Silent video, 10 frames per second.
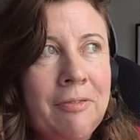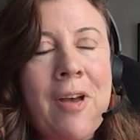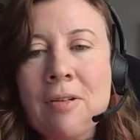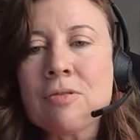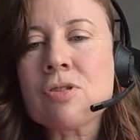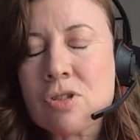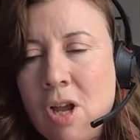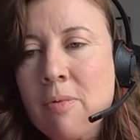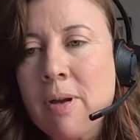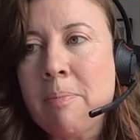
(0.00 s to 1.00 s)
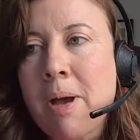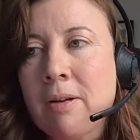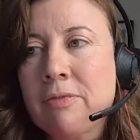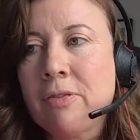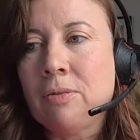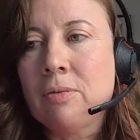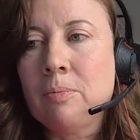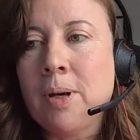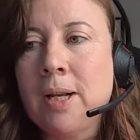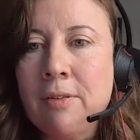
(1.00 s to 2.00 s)
felt so impactful
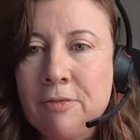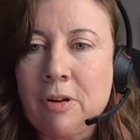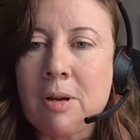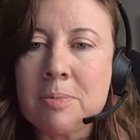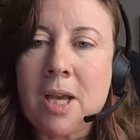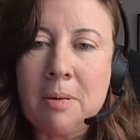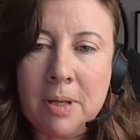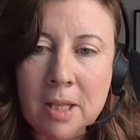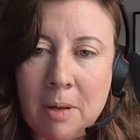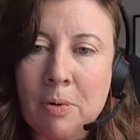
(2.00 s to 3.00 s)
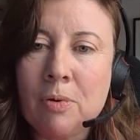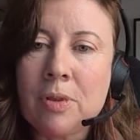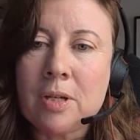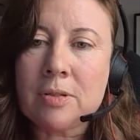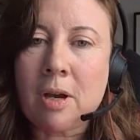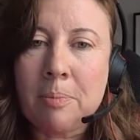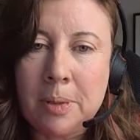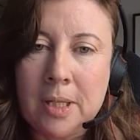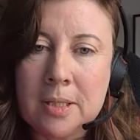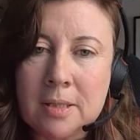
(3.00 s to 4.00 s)
when Infogrames came in. They bought all those
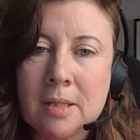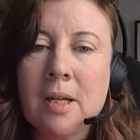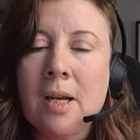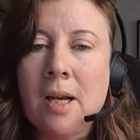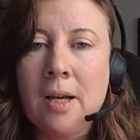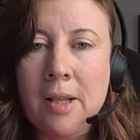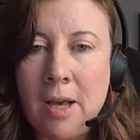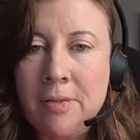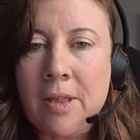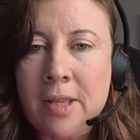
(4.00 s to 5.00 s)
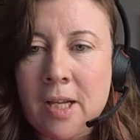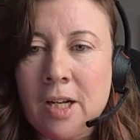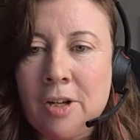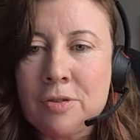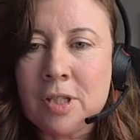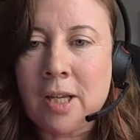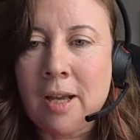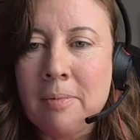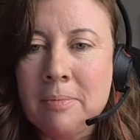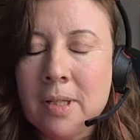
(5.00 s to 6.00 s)
companies, and then they closed
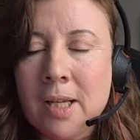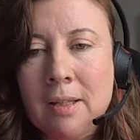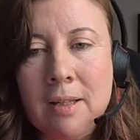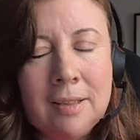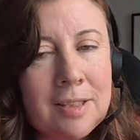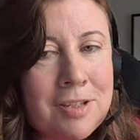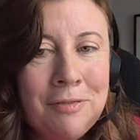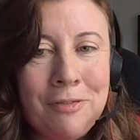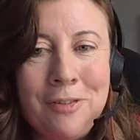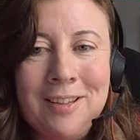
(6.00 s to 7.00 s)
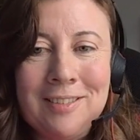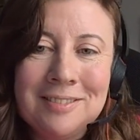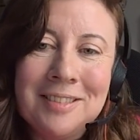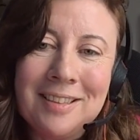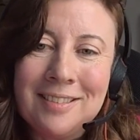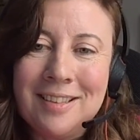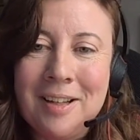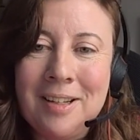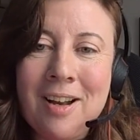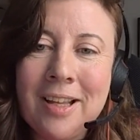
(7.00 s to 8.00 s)
again. It doesn't feel
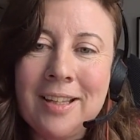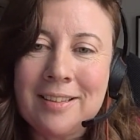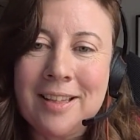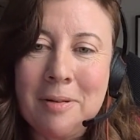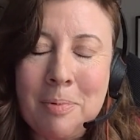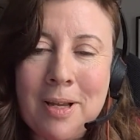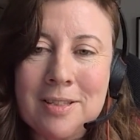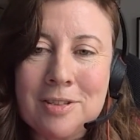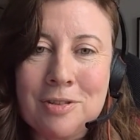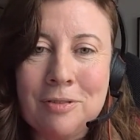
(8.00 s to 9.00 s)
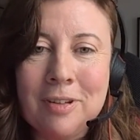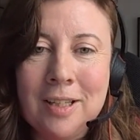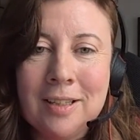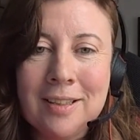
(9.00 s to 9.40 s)
unlike the Embracer story.